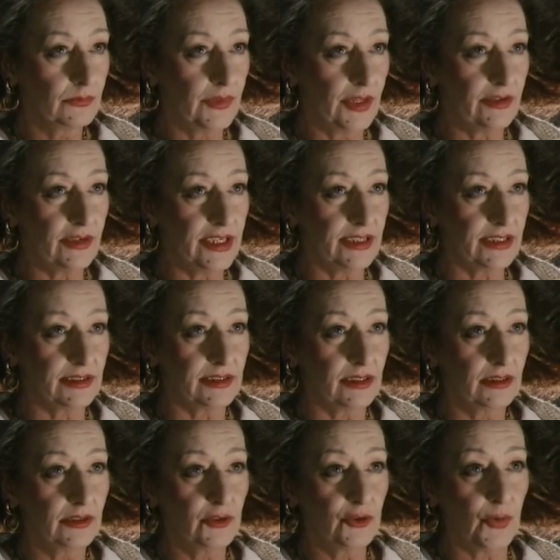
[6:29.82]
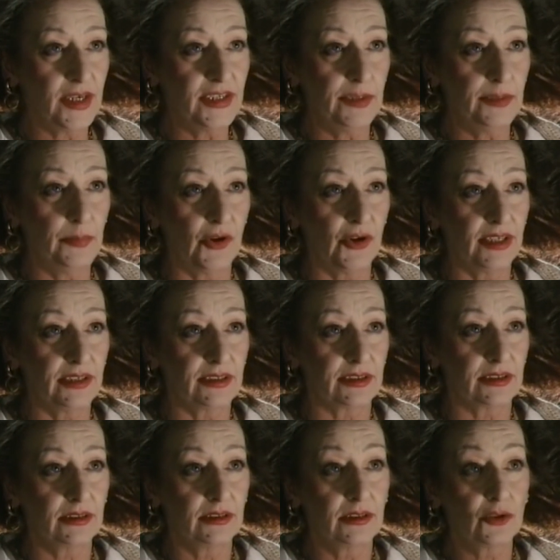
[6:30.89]
you typically see in episodes of Doctor
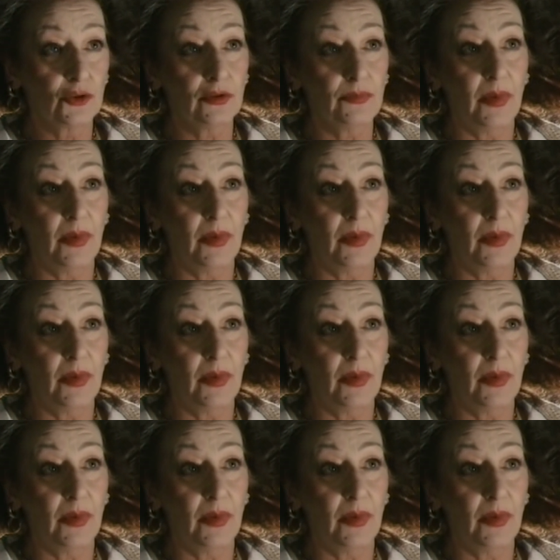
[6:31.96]
Who,